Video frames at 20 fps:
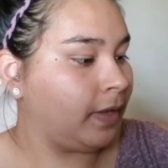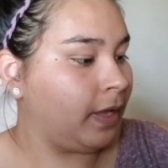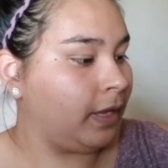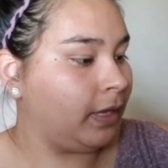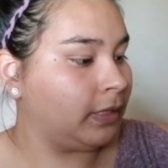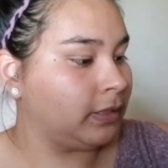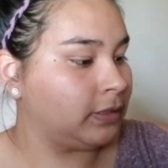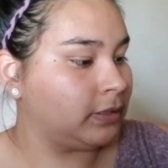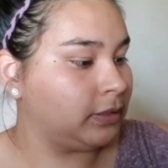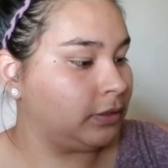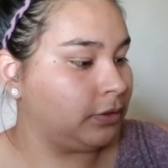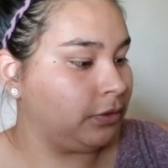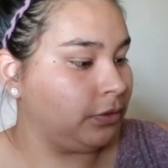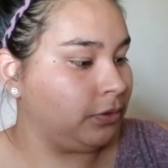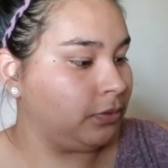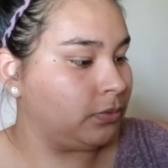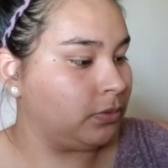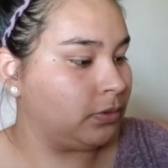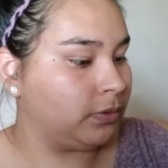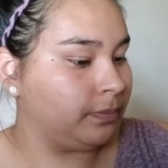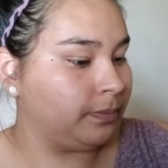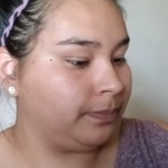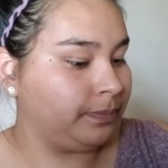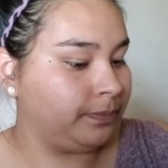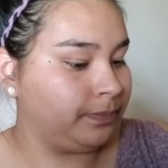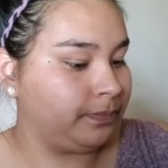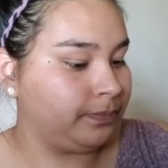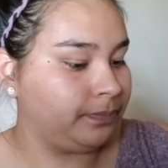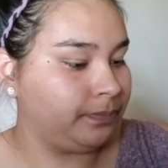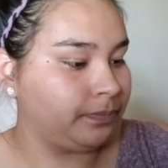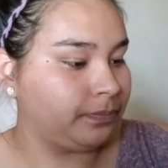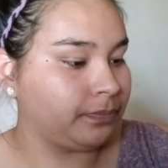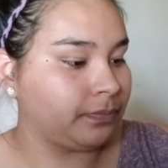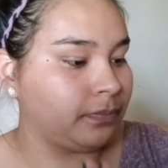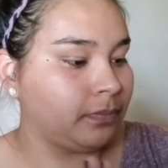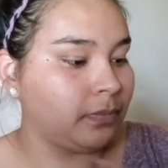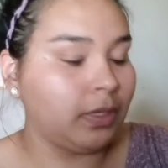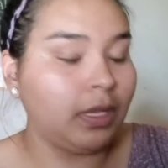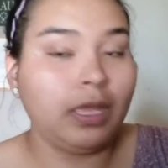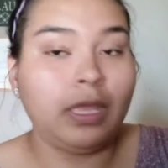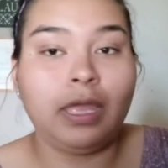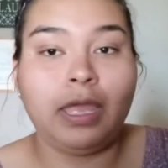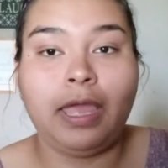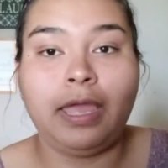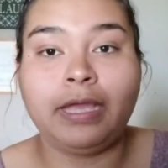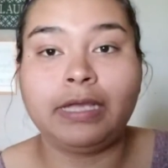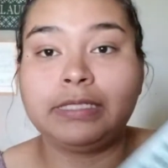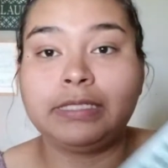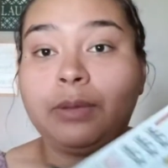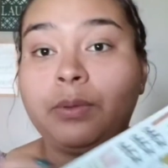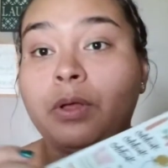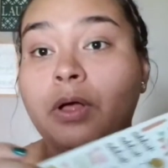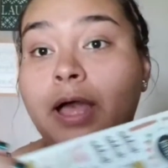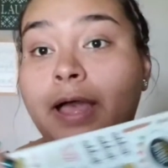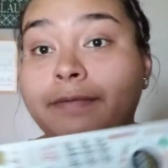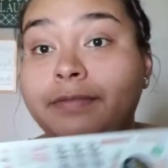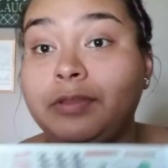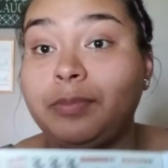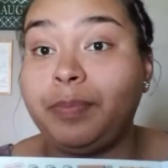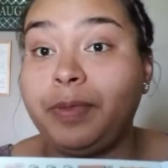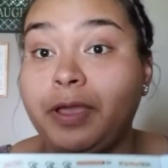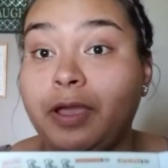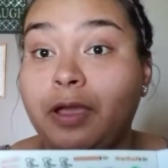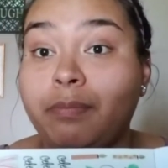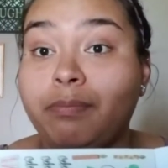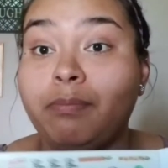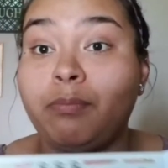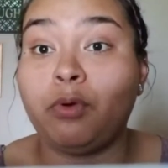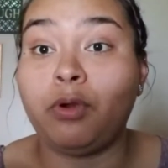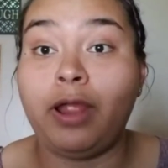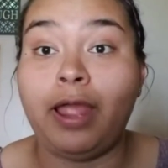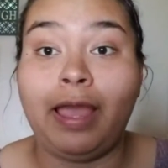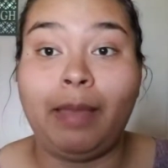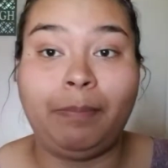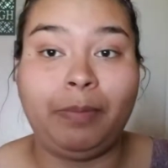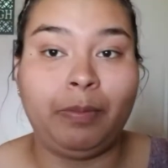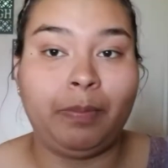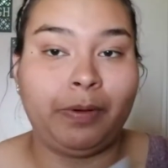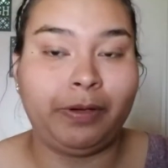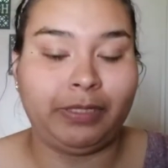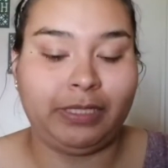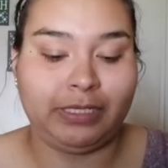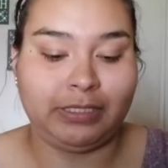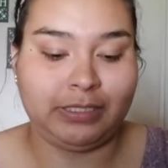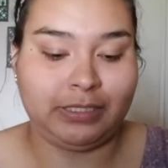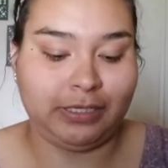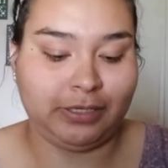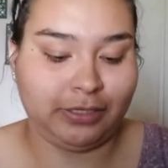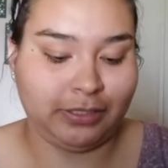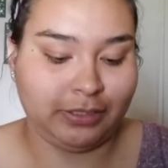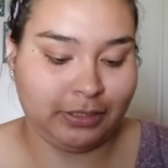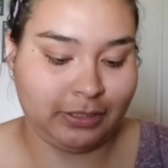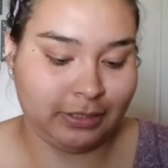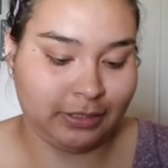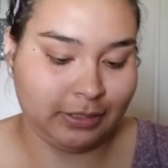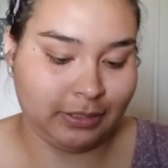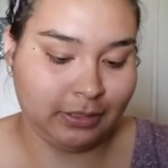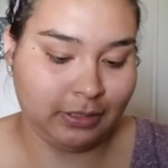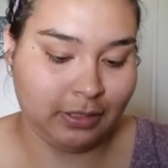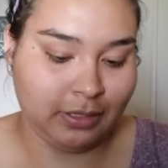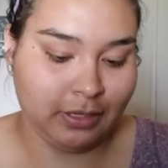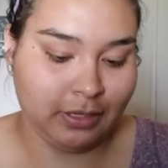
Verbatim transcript: I can still use them. I guess I will have to pick up more happy birthday stickers.